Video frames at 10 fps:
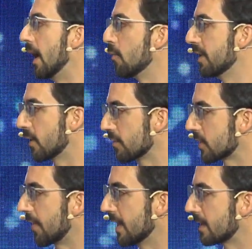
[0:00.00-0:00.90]
with the
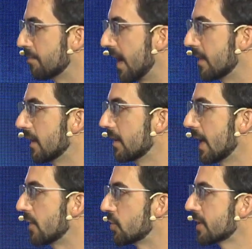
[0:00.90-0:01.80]
constraints embedded in the
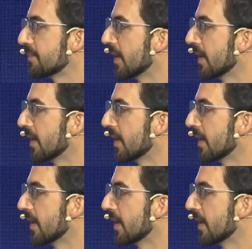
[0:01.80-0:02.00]
edges.